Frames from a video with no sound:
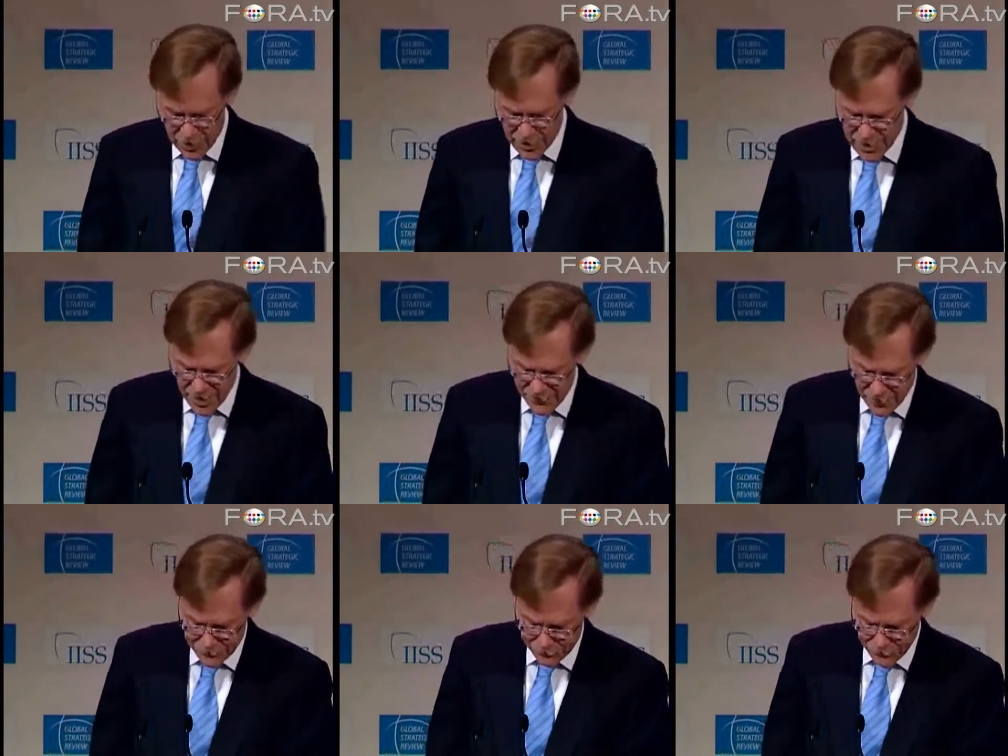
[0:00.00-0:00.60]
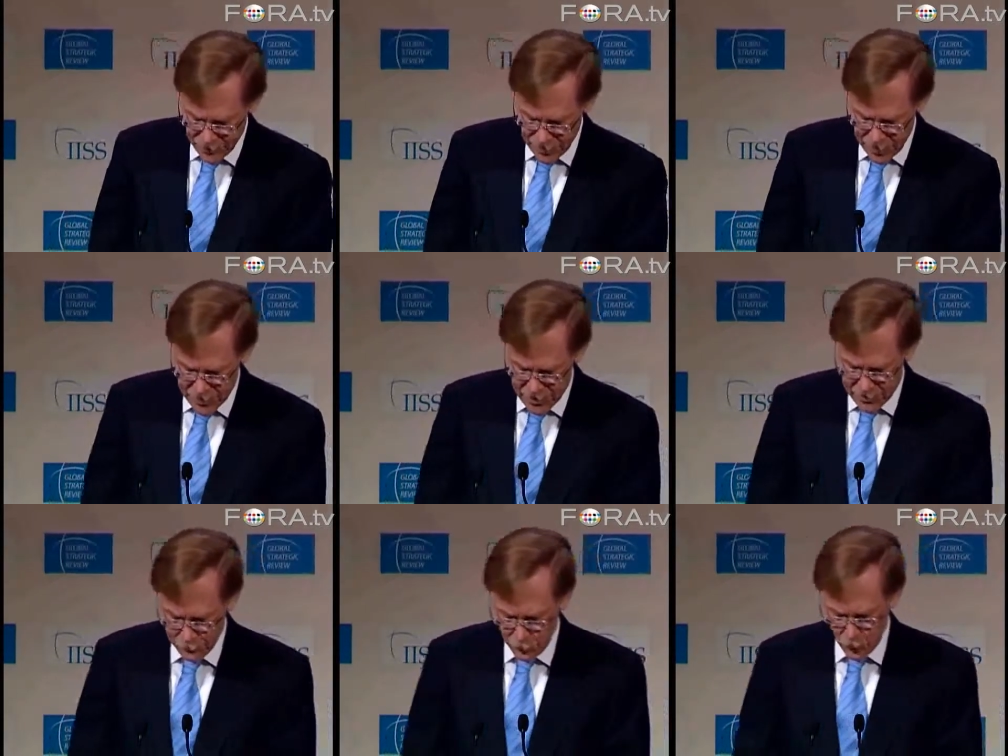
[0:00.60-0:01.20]
Seven,
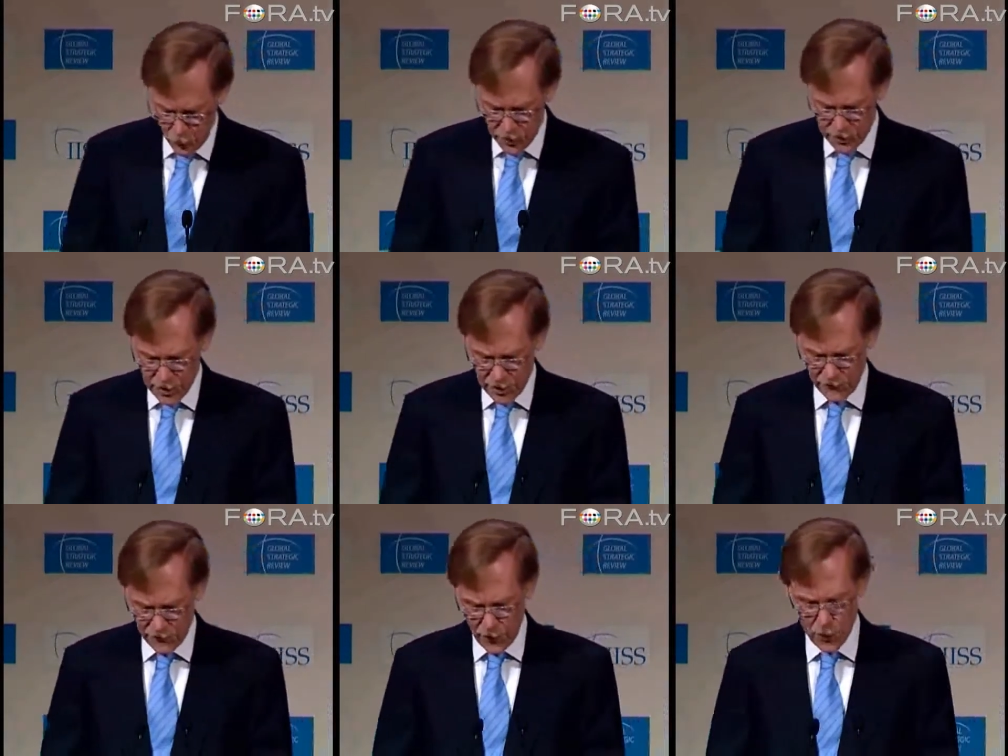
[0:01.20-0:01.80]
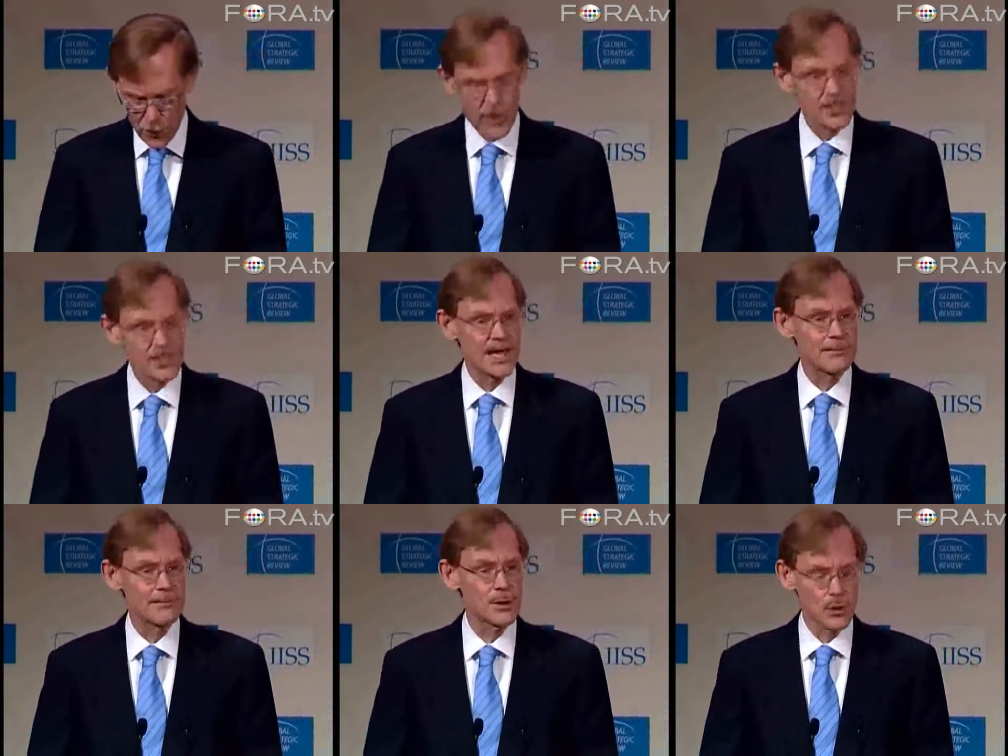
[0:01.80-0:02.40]
it is important that a
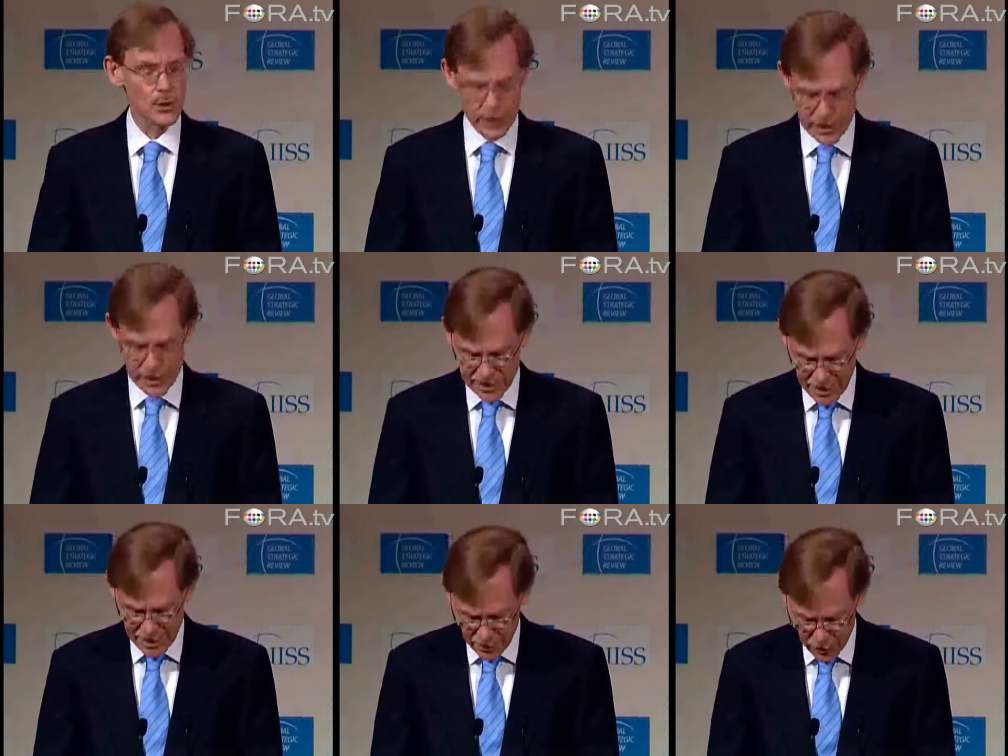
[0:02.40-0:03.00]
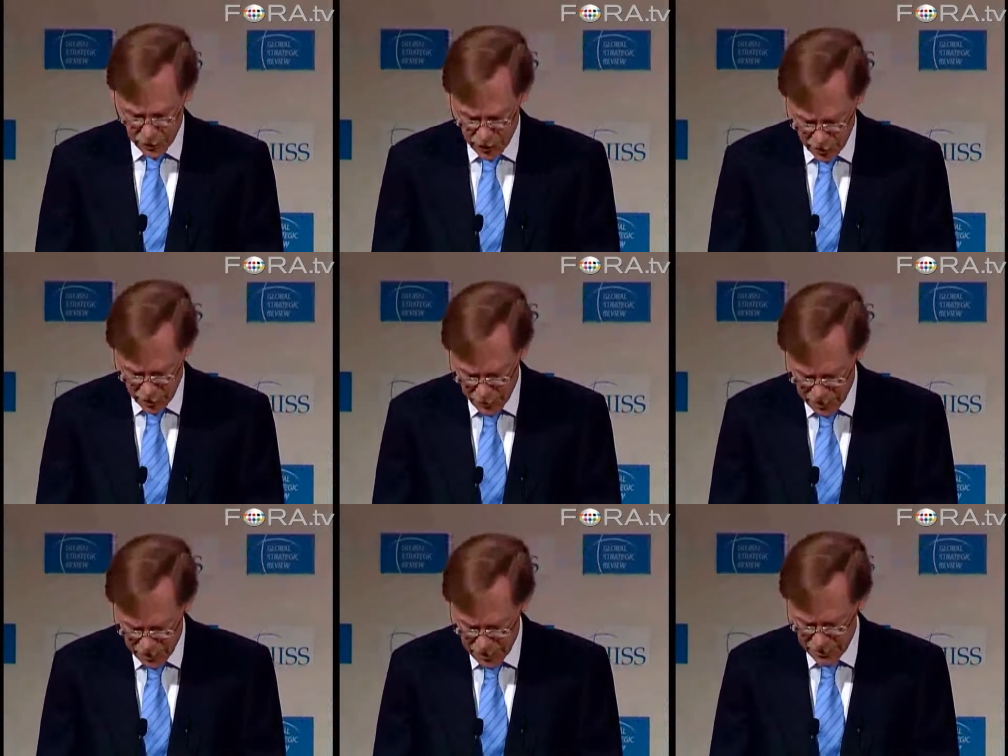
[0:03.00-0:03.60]
focus on building state
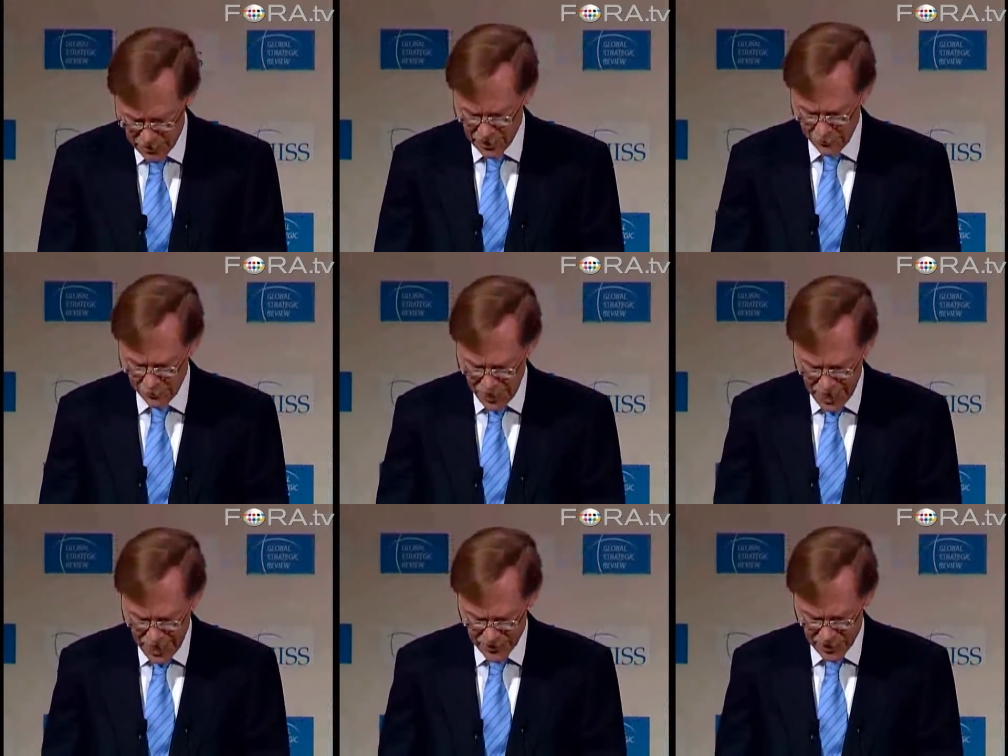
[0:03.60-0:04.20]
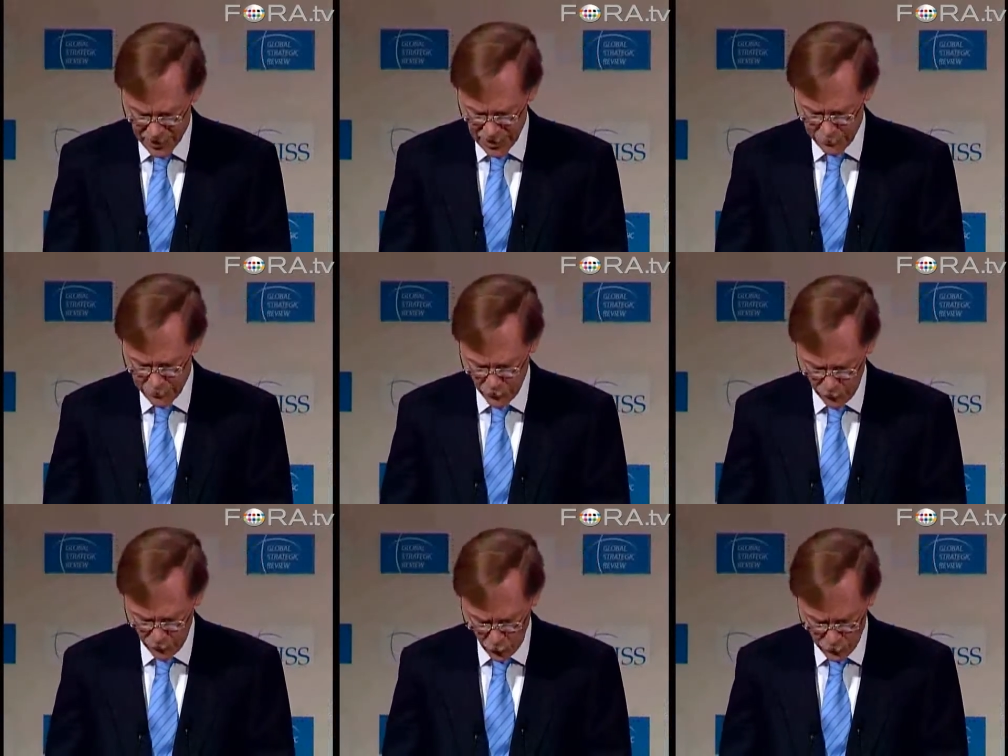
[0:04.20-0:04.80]
legitimacy, capacity,
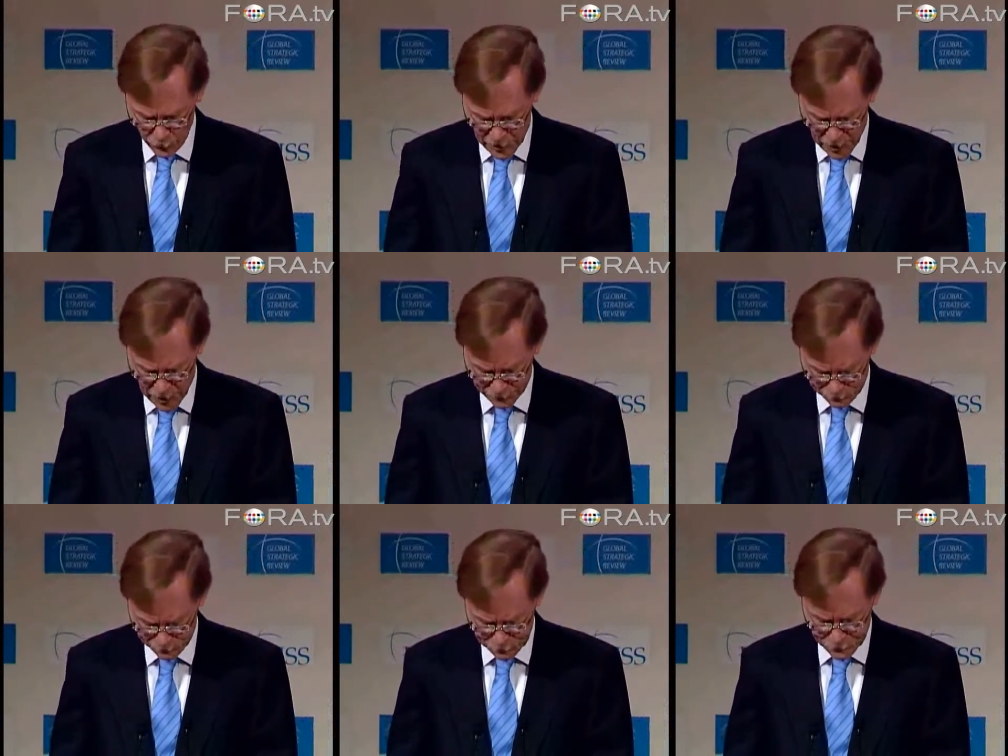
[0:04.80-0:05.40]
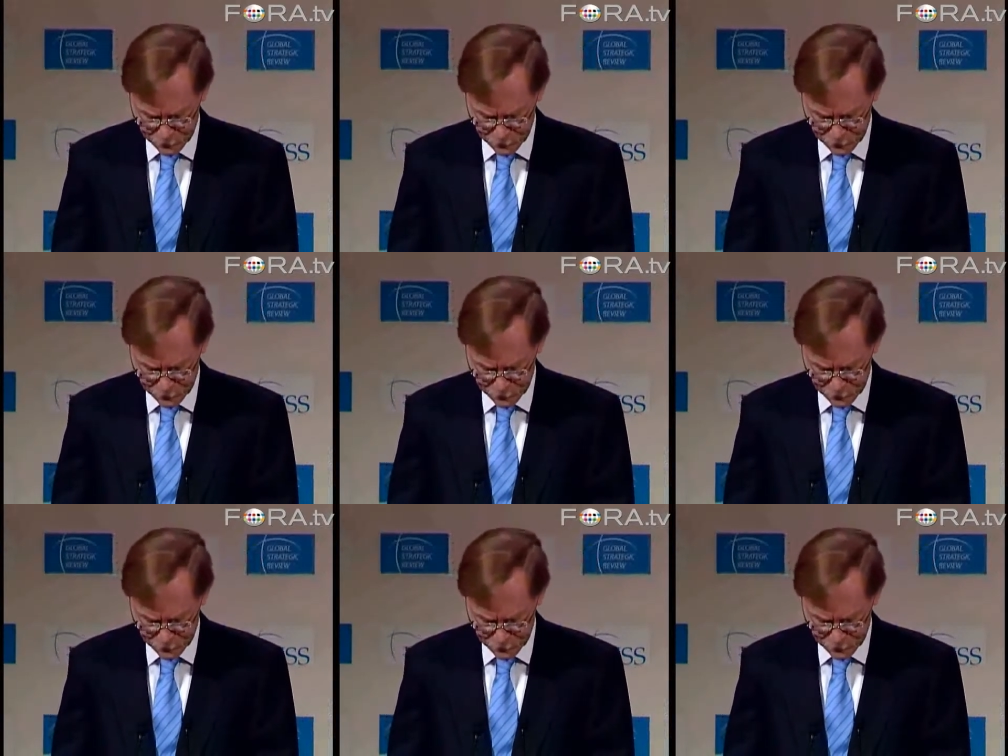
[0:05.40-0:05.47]
and performance